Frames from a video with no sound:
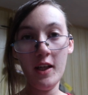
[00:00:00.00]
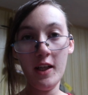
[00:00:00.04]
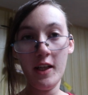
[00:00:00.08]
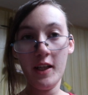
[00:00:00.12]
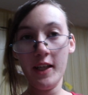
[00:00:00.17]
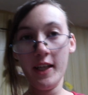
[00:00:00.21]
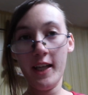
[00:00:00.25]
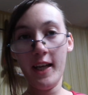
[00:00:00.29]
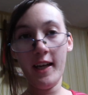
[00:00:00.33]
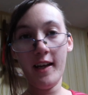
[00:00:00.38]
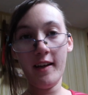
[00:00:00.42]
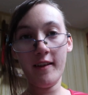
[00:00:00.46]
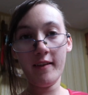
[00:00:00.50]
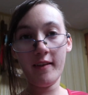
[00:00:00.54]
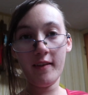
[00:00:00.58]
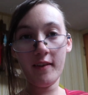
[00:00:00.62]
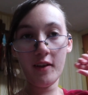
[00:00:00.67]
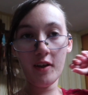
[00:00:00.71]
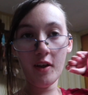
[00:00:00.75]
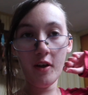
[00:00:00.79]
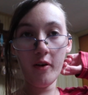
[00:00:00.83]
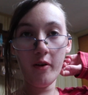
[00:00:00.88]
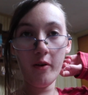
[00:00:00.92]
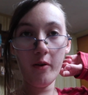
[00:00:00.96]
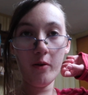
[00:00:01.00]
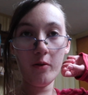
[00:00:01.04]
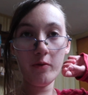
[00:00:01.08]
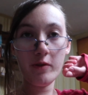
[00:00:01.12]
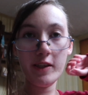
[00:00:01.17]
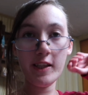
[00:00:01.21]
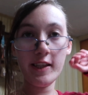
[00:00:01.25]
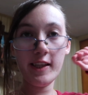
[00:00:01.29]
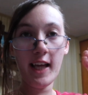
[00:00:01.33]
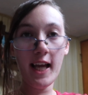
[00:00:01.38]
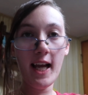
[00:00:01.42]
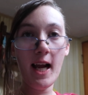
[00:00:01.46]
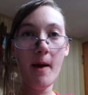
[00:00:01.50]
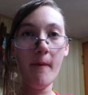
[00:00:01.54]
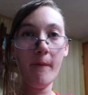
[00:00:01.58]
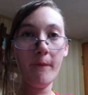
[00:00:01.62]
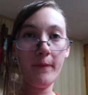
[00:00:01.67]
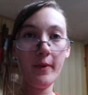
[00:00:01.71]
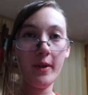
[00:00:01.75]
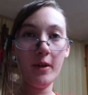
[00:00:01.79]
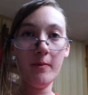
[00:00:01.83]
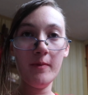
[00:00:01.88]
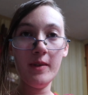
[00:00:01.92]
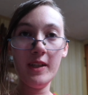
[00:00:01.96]
Yeah, so the day I'm
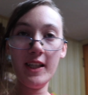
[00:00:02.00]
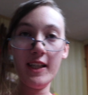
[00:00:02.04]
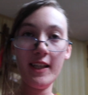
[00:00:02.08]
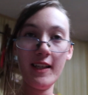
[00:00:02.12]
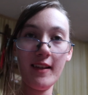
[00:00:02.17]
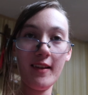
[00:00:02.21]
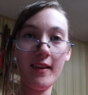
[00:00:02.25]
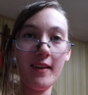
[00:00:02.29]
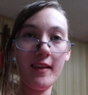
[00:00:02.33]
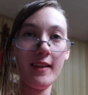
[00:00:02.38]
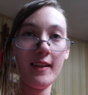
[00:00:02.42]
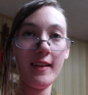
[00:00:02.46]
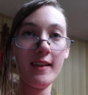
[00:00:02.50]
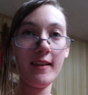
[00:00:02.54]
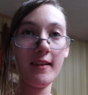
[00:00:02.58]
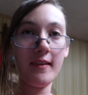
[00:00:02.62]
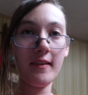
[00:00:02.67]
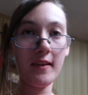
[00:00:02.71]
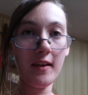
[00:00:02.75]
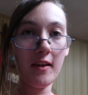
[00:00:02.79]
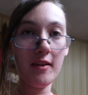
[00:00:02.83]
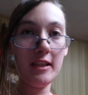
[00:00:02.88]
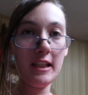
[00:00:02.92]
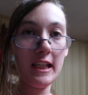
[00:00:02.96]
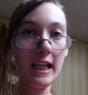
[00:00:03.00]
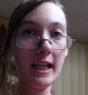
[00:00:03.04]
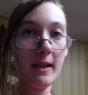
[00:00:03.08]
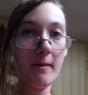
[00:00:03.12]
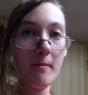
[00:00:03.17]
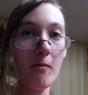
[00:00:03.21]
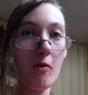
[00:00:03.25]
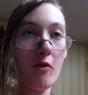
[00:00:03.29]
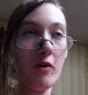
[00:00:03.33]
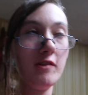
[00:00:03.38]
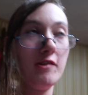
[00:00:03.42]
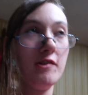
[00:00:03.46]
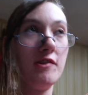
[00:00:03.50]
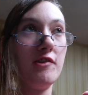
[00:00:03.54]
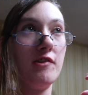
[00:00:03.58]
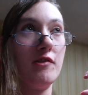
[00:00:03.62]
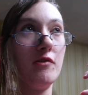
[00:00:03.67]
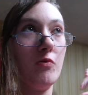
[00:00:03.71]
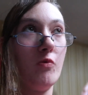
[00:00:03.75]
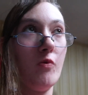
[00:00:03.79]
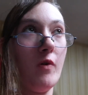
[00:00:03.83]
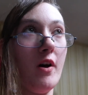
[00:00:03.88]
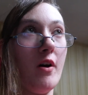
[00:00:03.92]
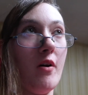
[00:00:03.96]
filming this is Sunday, March
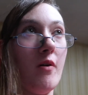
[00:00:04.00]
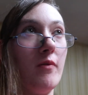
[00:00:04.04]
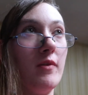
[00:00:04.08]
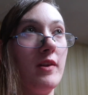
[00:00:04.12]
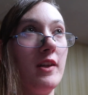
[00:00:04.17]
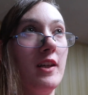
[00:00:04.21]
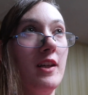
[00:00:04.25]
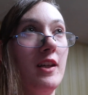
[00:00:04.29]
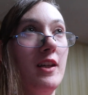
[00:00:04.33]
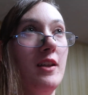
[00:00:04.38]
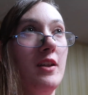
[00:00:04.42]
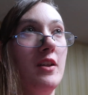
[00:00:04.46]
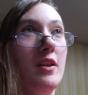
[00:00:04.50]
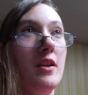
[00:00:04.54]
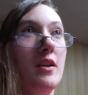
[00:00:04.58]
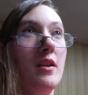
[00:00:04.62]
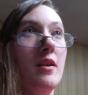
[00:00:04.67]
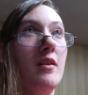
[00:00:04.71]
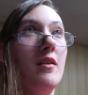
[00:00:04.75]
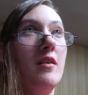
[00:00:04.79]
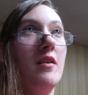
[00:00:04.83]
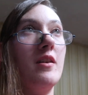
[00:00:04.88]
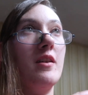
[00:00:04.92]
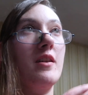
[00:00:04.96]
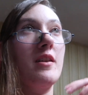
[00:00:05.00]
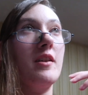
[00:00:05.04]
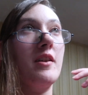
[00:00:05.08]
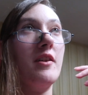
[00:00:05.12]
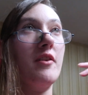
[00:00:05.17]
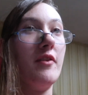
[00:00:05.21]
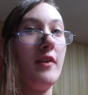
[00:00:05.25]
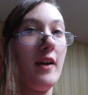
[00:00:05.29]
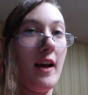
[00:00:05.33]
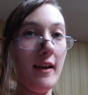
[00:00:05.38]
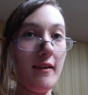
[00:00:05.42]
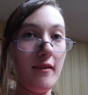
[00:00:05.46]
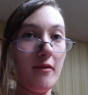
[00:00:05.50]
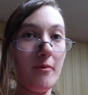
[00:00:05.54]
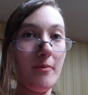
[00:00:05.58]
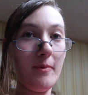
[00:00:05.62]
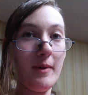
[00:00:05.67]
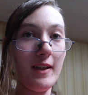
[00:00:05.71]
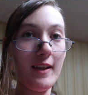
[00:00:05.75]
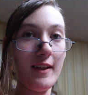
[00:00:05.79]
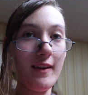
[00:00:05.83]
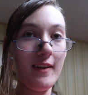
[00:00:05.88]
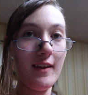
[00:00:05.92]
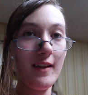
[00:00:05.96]
12th. You guys will
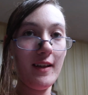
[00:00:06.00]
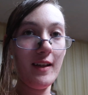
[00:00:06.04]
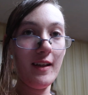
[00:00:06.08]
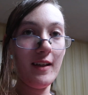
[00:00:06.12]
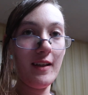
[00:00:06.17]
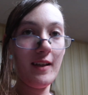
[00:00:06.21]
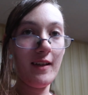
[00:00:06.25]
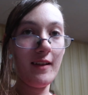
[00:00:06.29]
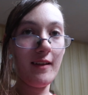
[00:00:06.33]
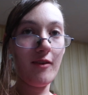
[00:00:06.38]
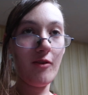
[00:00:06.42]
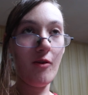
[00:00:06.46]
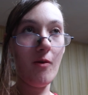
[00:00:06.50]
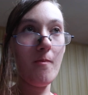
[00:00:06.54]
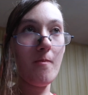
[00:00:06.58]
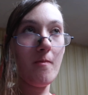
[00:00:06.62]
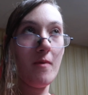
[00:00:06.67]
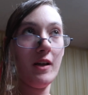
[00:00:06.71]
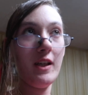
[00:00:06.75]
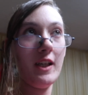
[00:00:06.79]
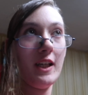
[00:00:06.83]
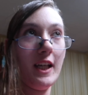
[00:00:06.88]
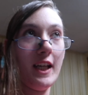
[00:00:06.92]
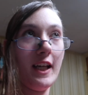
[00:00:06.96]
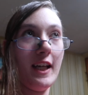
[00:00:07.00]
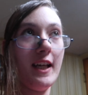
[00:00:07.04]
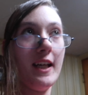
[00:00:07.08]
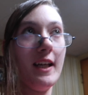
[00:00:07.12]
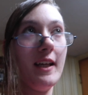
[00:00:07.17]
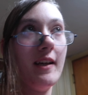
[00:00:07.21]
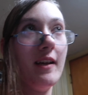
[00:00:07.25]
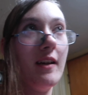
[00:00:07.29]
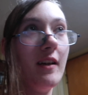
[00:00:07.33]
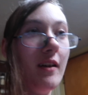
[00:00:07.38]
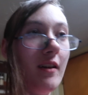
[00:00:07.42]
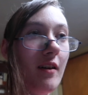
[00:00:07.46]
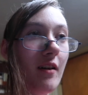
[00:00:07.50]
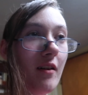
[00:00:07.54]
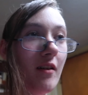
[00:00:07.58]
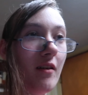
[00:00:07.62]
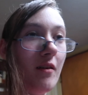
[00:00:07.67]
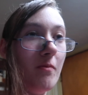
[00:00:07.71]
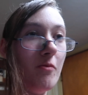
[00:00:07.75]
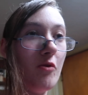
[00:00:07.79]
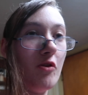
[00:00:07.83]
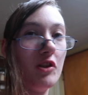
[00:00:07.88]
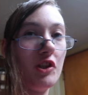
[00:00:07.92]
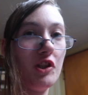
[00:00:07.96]
be seeing this on Monday,
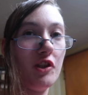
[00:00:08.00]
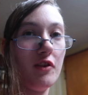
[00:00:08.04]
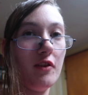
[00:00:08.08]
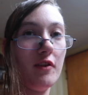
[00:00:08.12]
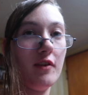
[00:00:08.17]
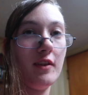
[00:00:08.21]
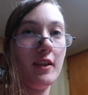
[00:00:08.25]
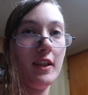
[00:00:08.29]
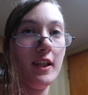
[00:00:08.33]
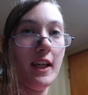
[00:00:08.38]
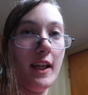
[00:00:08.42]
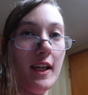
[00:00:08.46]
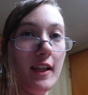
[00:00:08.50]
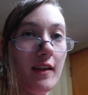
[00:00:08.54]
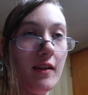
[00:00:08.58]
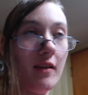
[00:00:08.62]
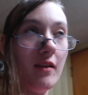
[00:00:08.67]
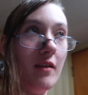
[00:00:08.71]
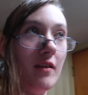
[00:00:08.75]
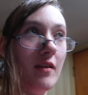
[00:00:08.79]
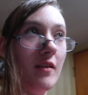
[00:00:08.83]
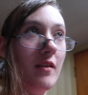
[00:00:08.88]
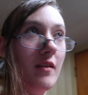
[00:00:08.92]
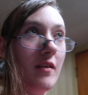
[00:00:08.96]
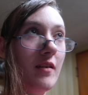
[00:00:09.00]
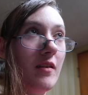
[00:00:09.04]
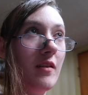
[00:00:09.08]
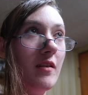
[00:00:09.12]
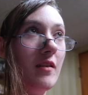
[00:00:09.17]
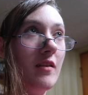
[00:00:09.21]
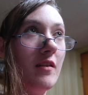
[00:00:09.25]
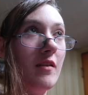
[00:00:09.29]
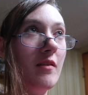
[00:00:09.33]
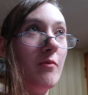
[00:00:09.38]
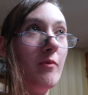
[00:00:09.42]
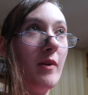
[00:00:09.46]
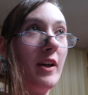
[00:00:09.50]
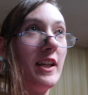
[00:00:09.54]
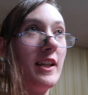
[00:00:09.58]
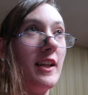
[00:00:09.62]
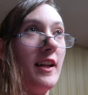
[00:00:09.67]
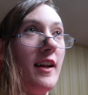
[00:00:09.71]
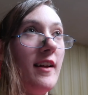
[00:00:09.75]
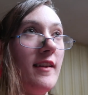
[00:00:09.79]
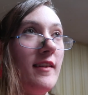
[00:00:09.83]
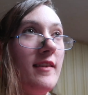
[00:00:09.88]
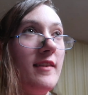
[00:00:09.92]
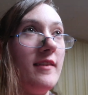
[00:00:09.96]
March 13th. Wait,
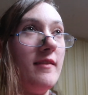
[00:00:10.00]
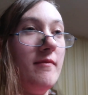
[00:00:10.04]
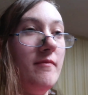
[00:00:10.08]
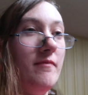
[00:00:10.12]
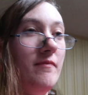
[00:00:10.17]
did